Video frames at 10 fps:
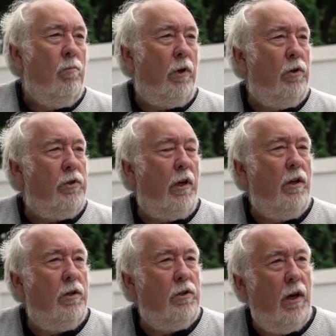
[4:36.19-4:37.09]
because they
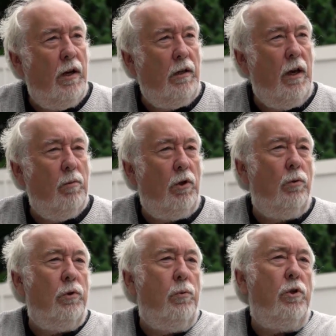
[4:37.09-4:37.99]
contain
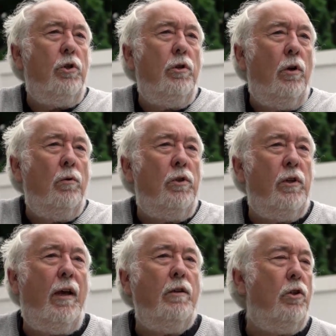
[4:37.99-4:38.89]
chemicals which are known as
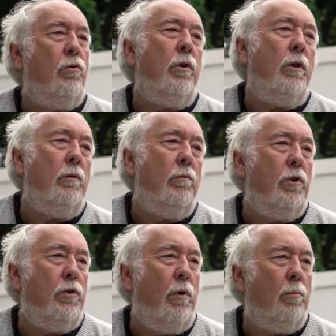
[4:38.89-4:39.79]
endocrine
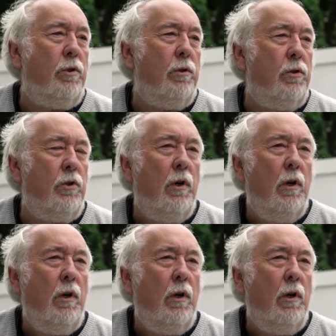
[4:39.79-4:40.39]
disruptors.